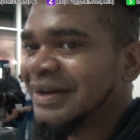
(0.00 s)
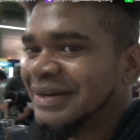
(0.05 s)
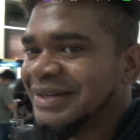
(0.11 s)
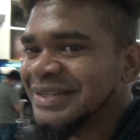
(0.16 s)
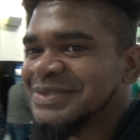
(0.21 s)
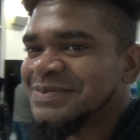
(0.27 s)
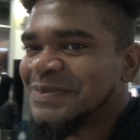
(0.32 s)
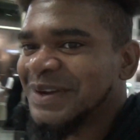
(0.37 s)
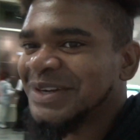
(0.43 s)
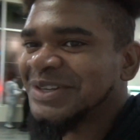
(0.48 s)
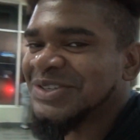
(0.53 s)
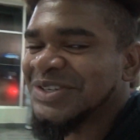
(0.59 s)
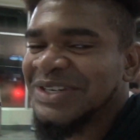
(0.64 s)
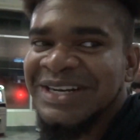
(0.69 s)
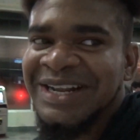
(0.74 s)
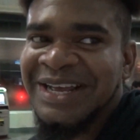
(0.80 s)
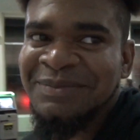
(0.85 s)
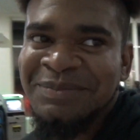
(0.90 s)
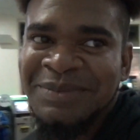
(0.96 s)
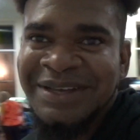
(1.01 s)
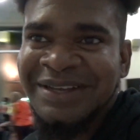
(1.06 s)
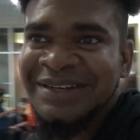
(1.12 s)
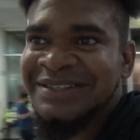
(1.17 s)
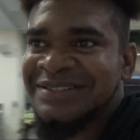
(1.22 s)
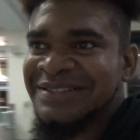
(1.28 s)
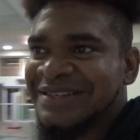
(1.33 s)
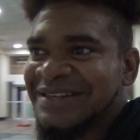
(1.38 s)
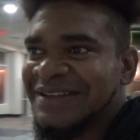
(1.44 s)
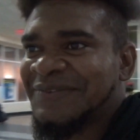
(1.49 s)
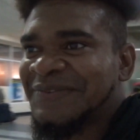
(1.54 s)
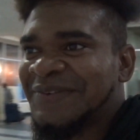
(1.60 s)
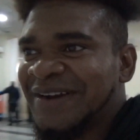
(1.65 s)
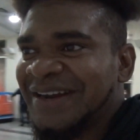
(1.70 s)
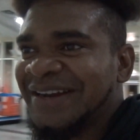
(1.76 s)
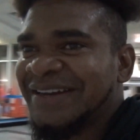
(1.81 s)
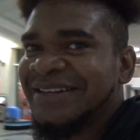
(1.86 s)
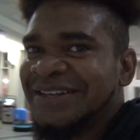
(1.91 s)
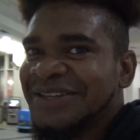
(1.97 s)
I respect Trinidad, man. It's a
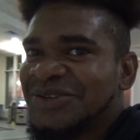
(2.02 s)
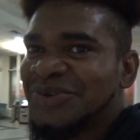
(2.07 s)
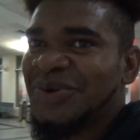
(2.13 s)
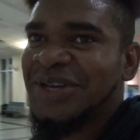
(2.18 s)
definitely a new